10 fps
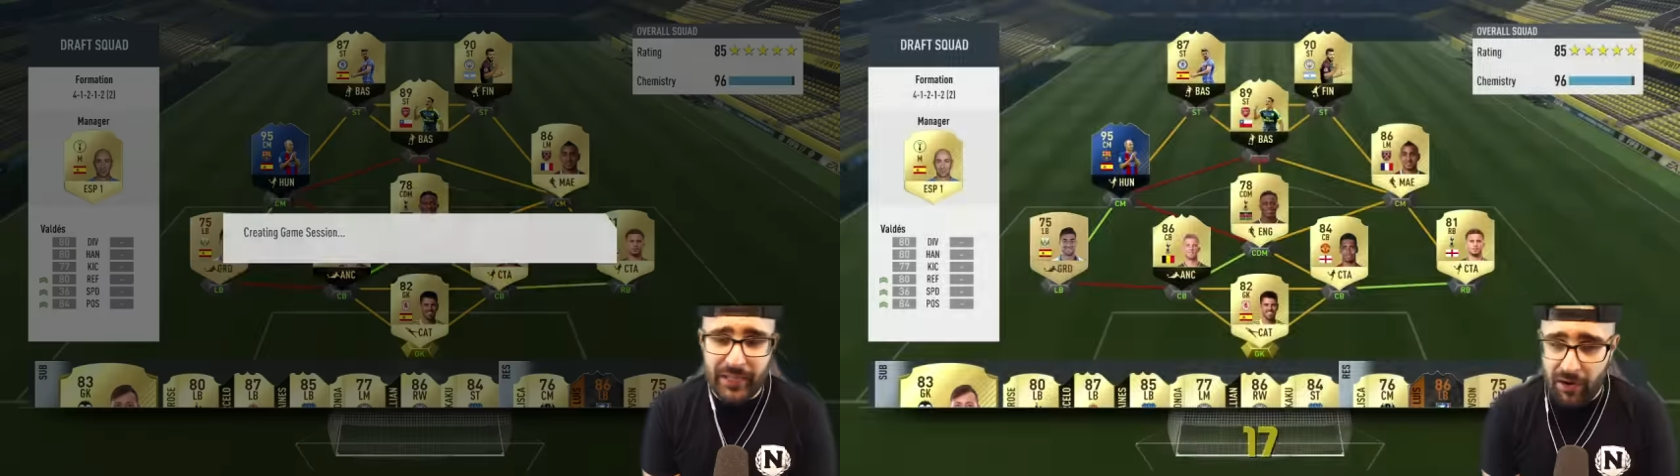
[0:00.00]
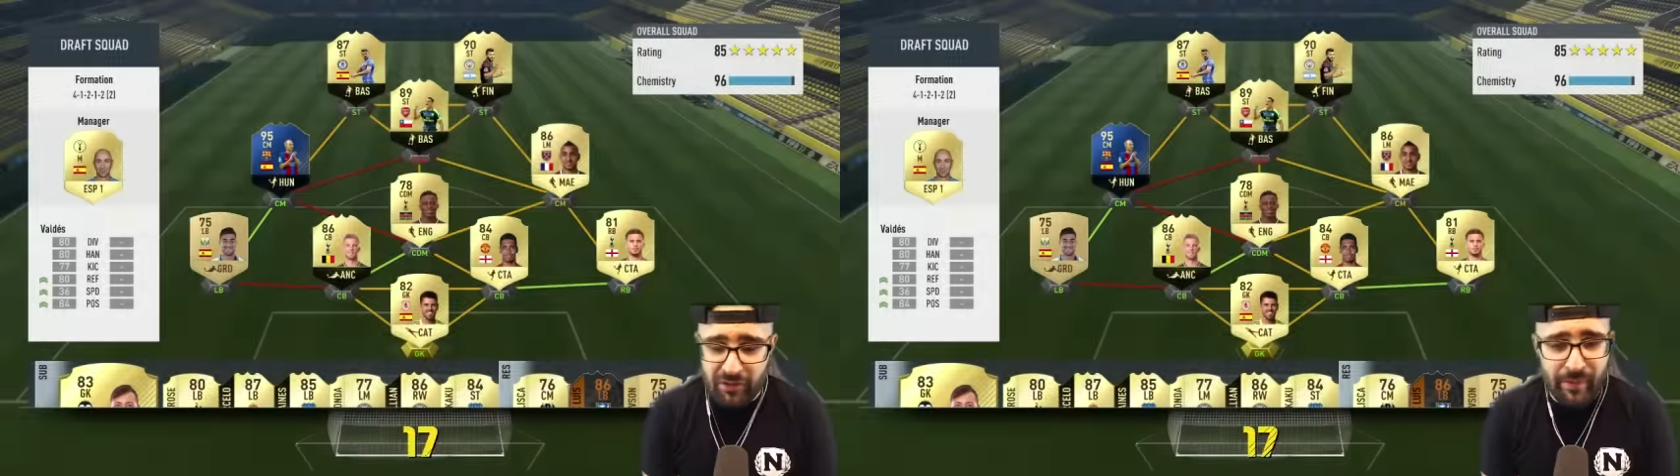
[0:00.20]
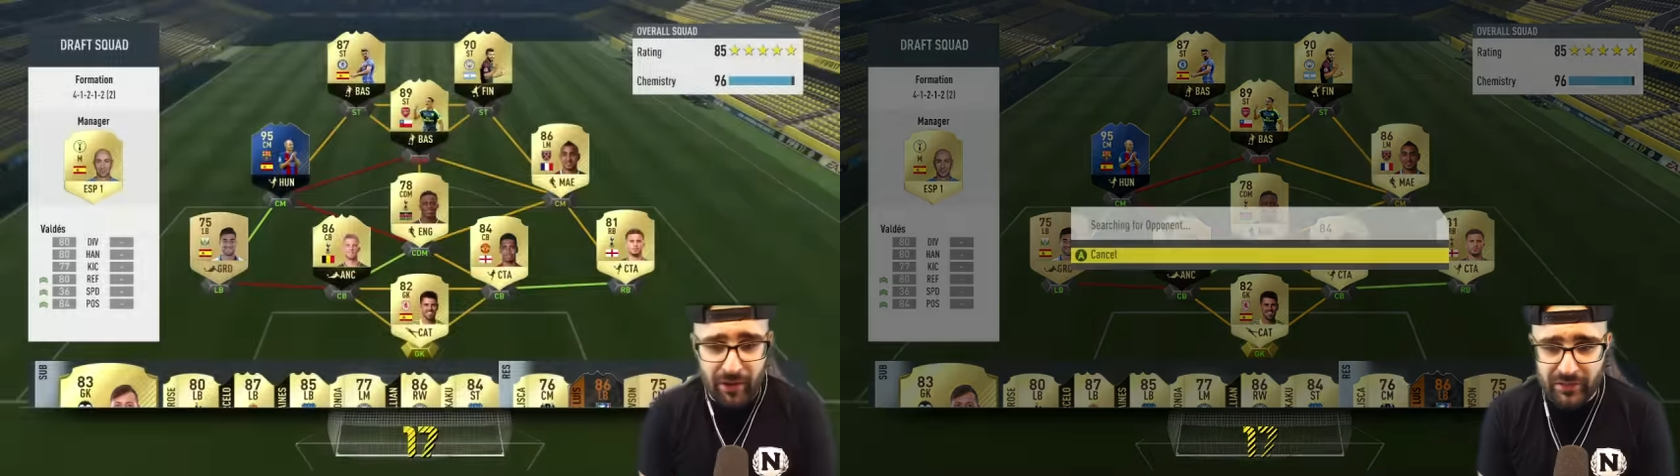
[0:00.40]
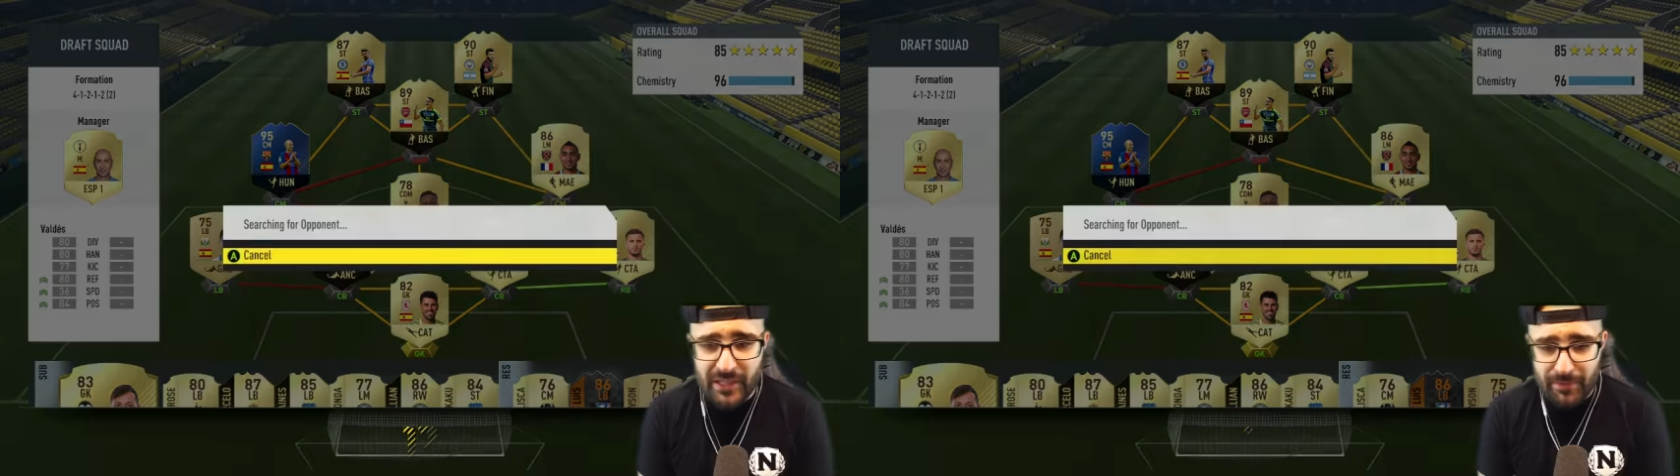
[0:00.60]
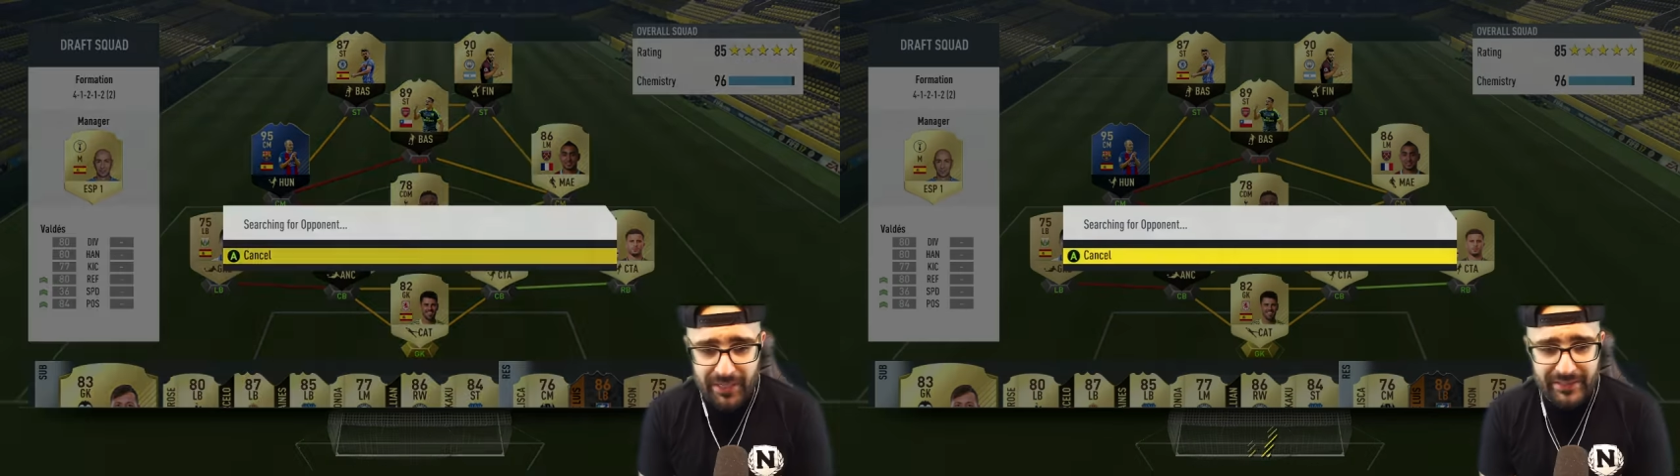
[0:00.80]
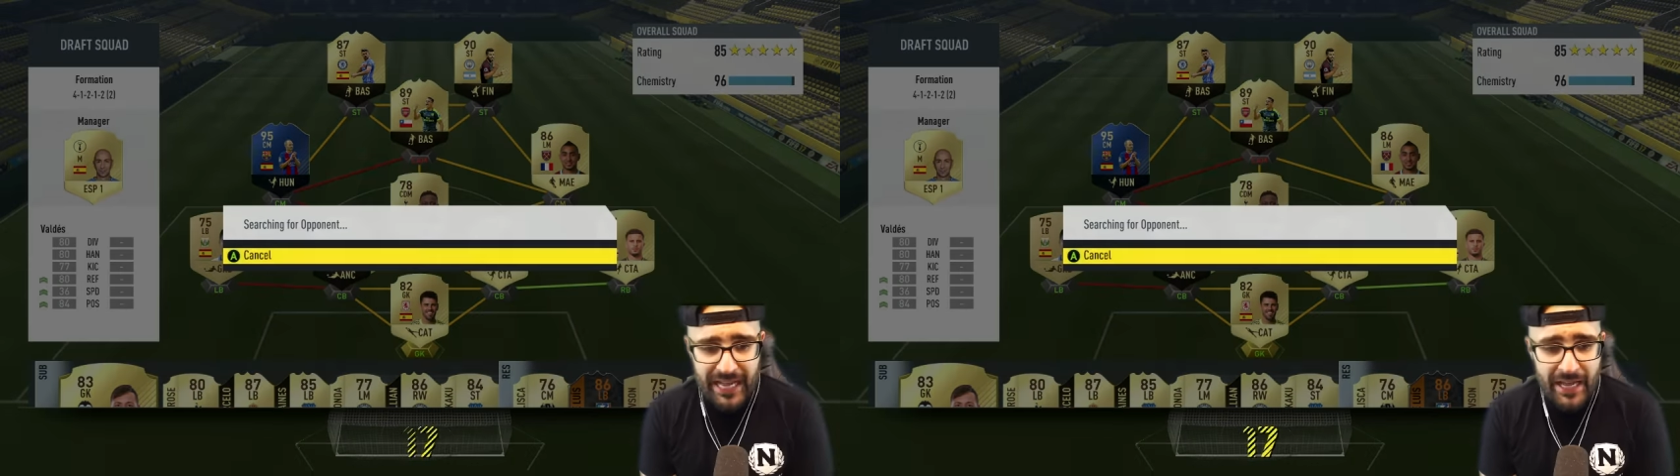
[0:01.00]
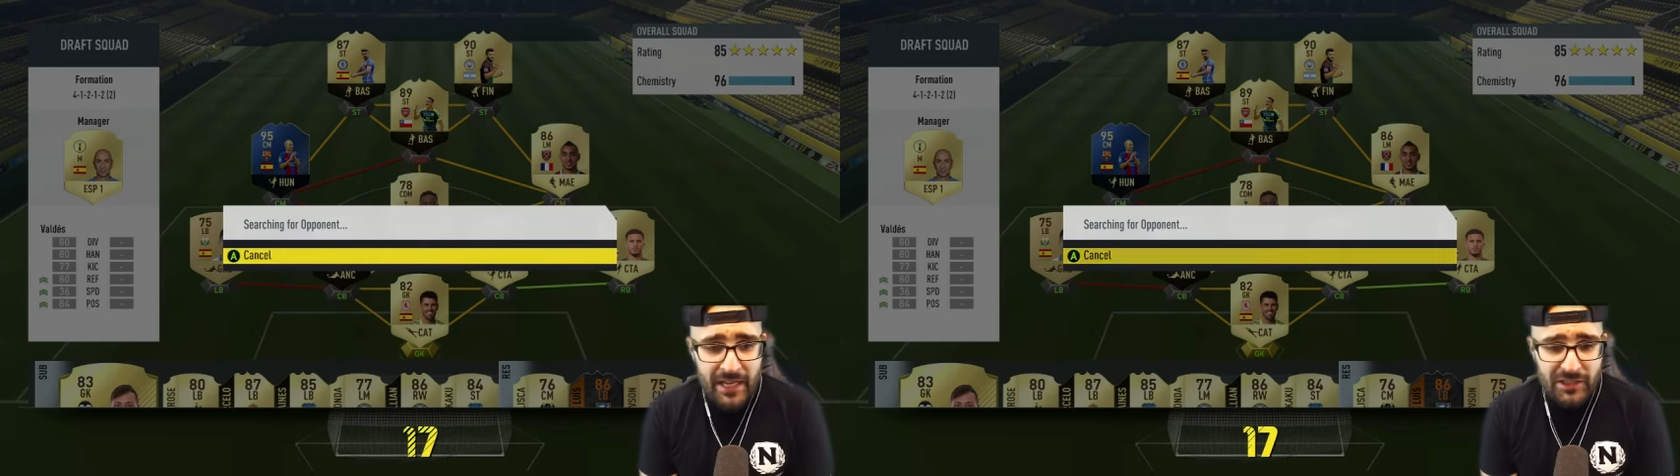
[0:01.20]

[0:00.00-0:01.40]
Gareth Bale or something like that.